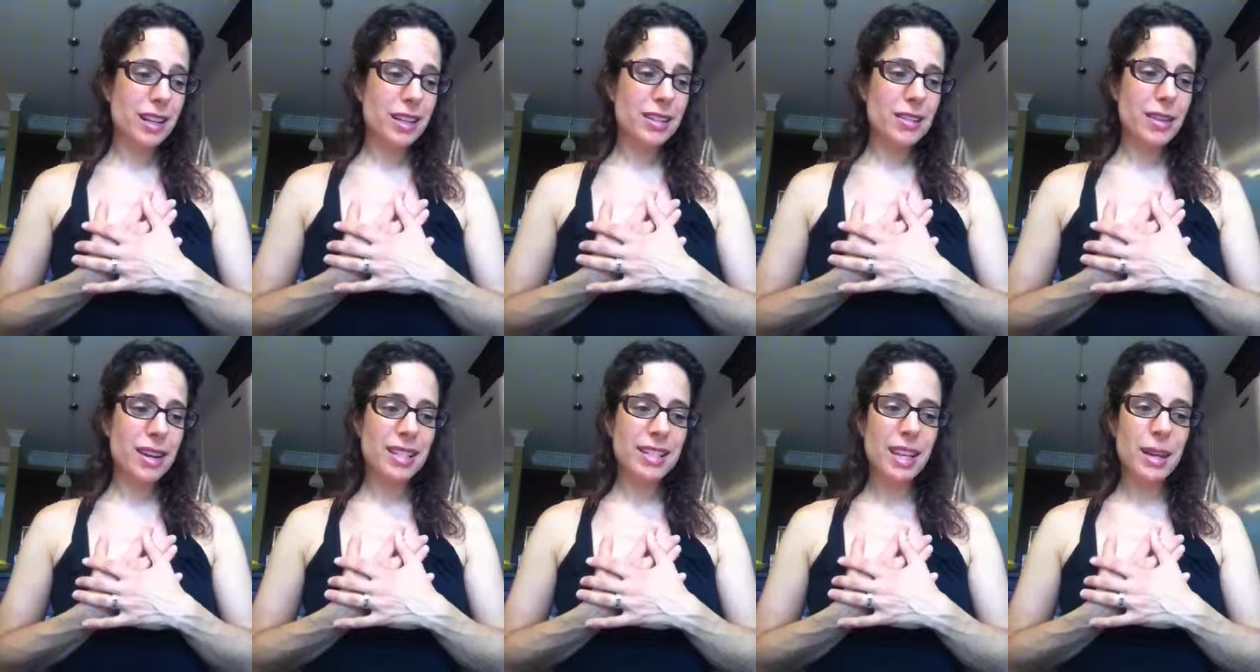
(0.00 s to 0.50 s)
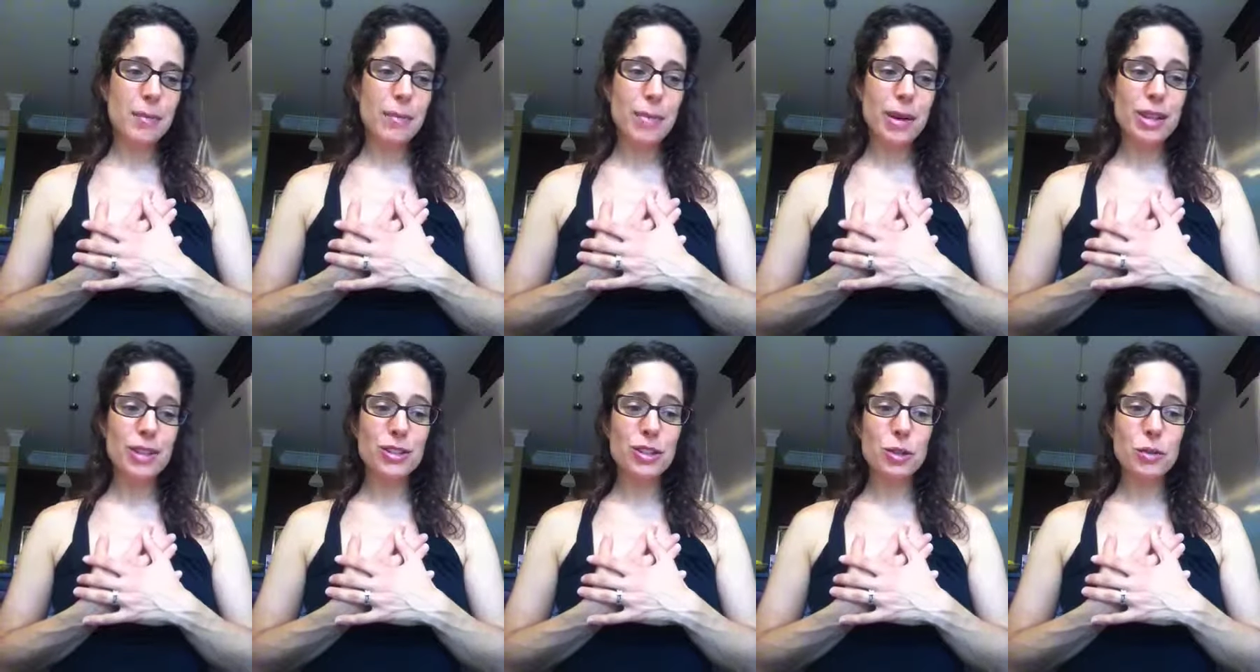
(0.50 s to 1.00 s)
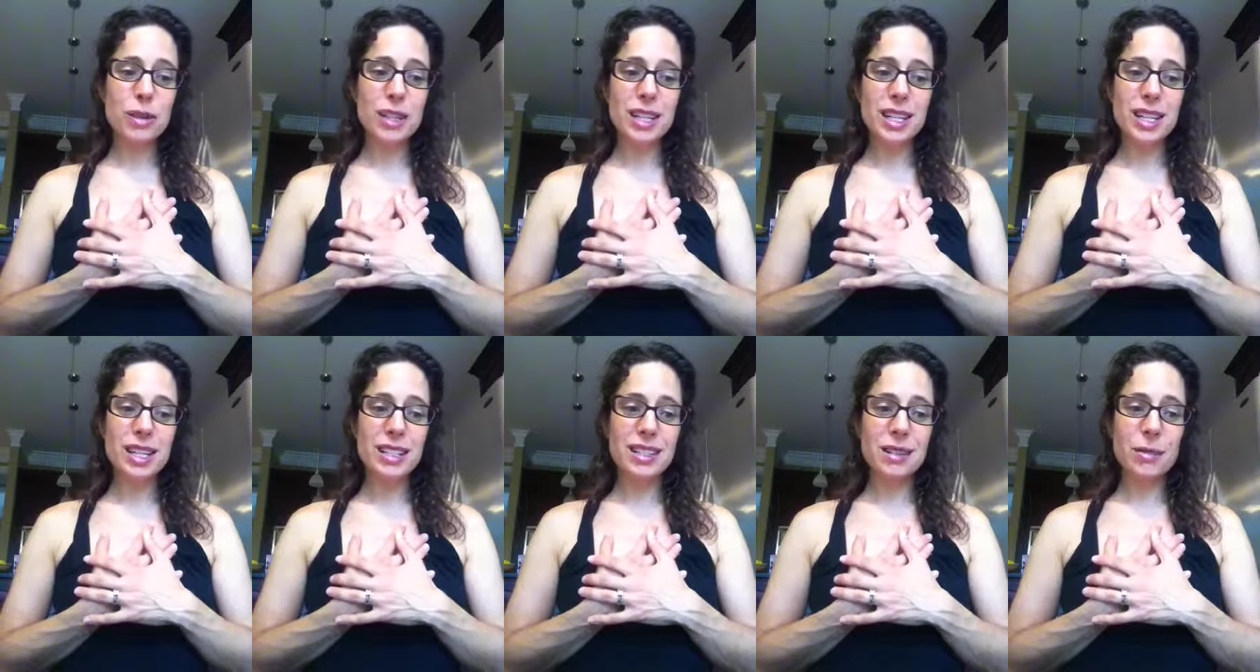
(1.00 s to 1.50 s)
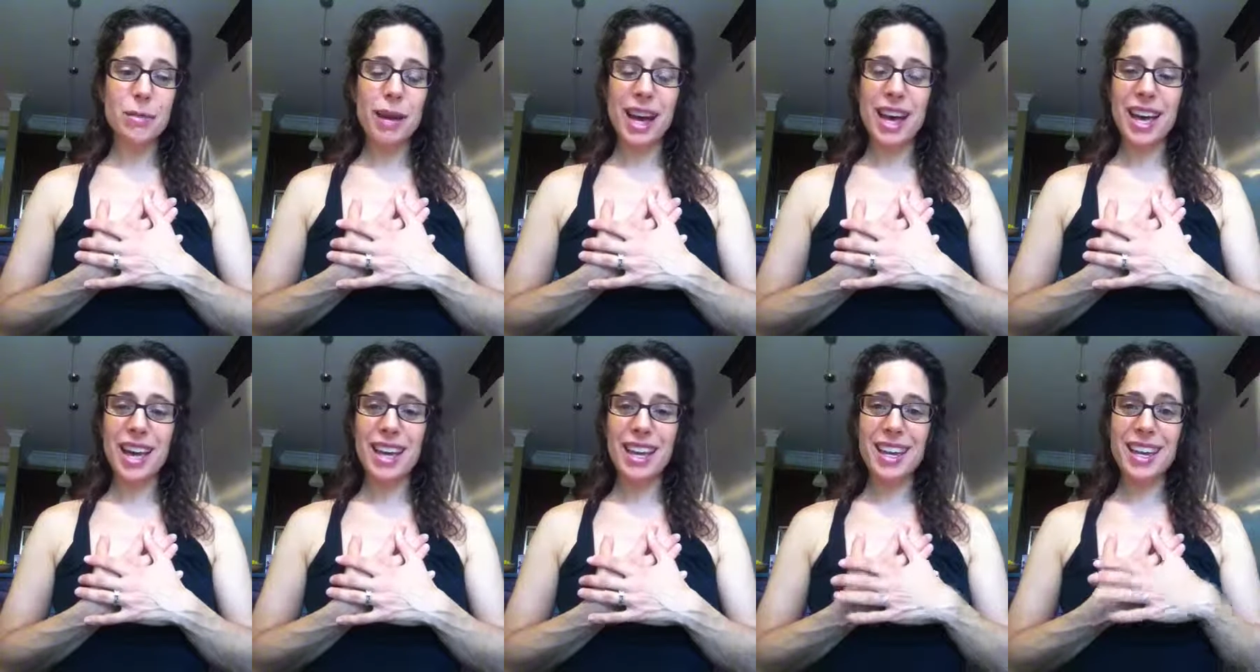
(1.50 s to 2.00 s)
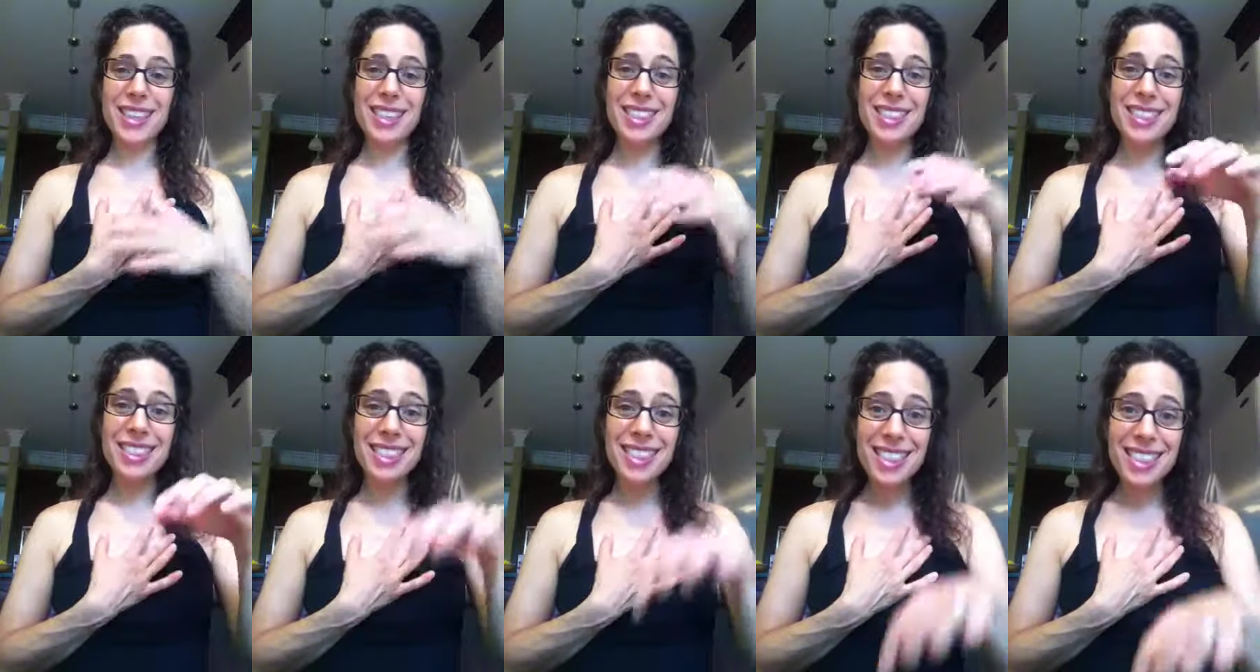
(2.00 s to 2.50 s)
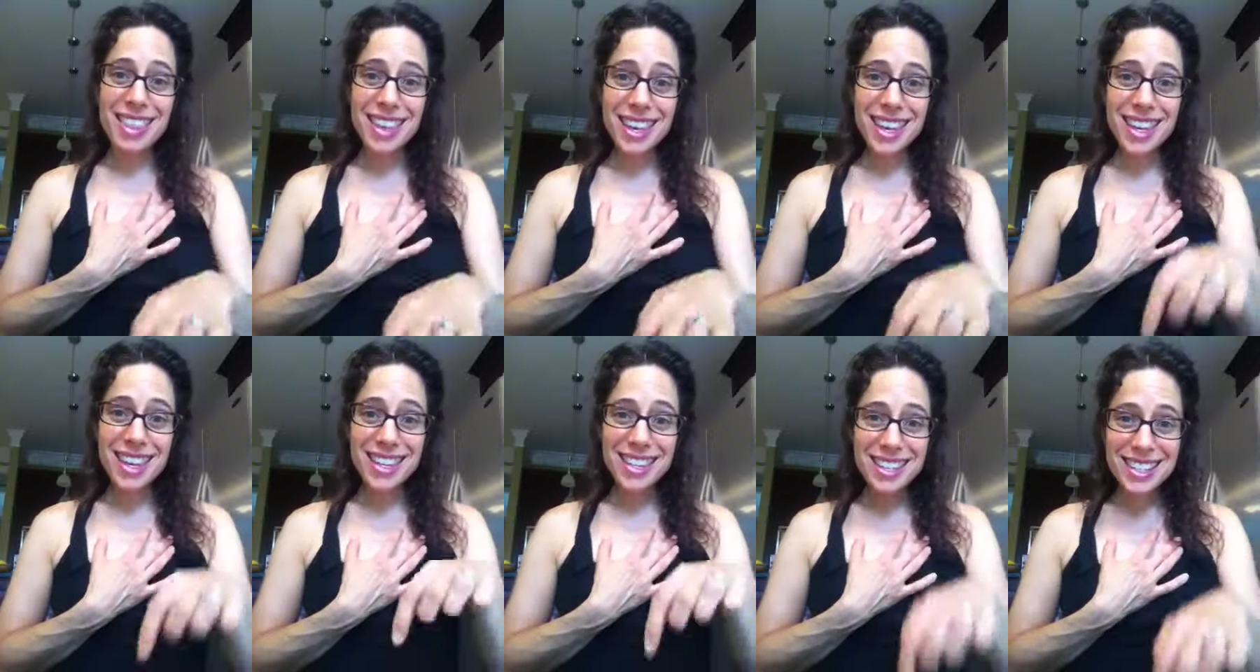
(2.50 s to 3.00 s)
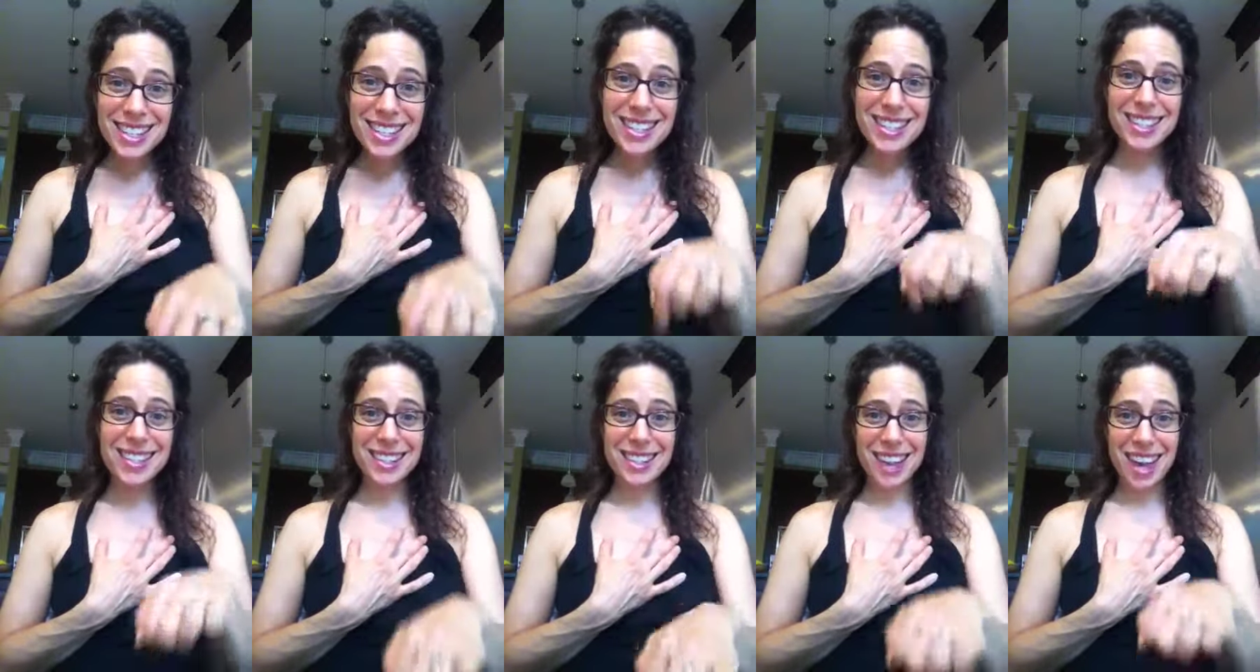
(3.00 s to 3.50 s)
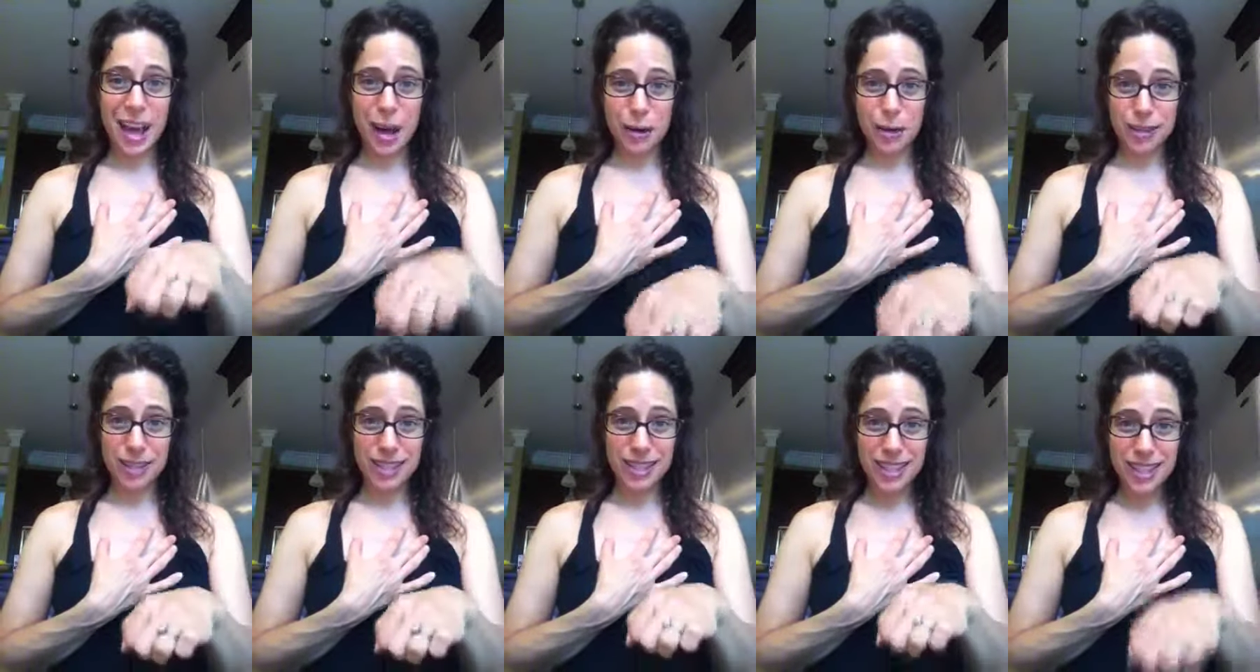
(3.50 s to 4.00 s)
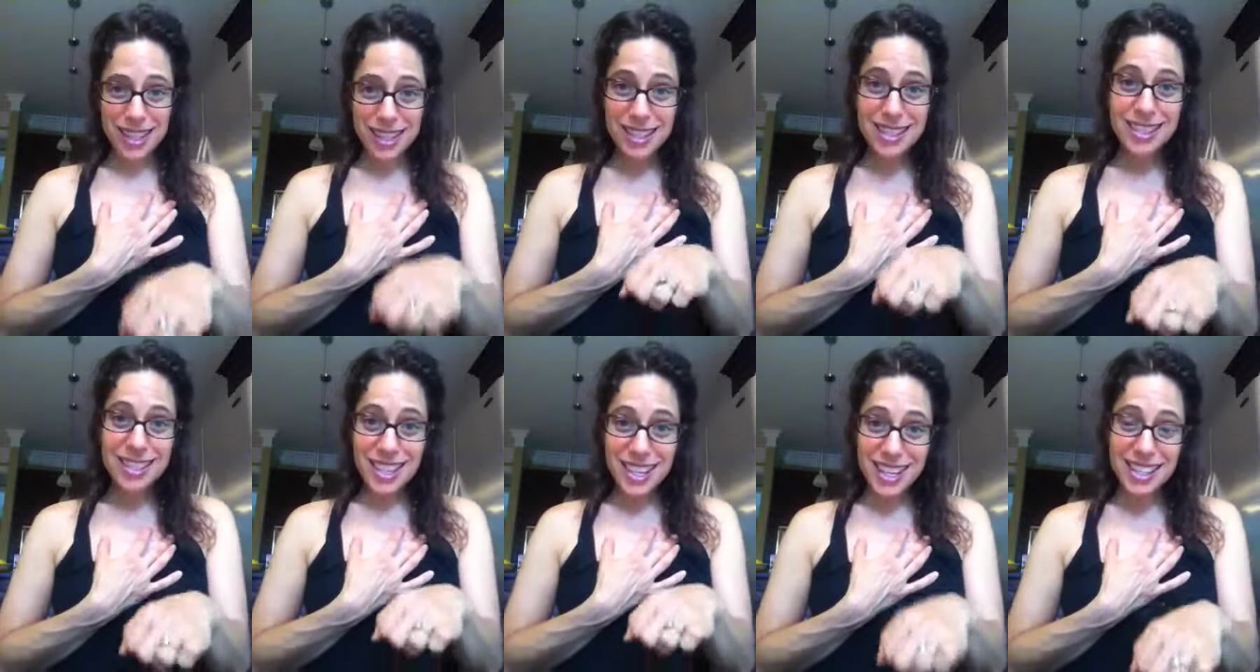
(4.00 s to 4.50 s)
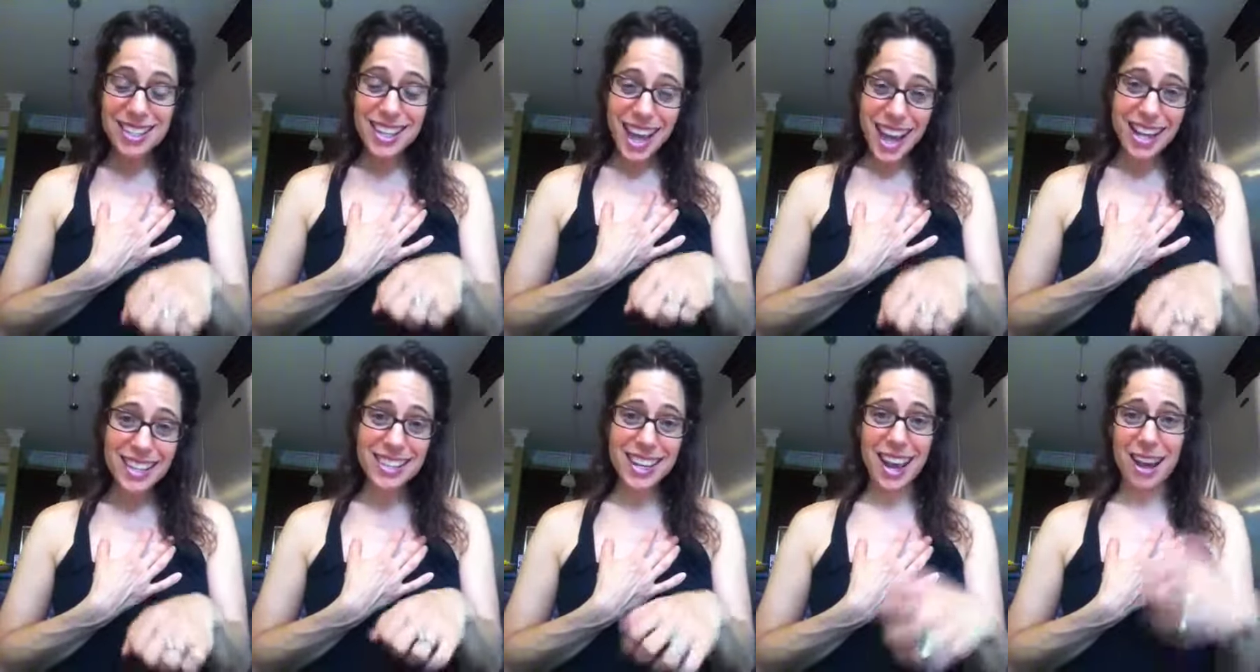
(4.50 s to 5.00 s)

So I said, but do we need to buy this house, this exact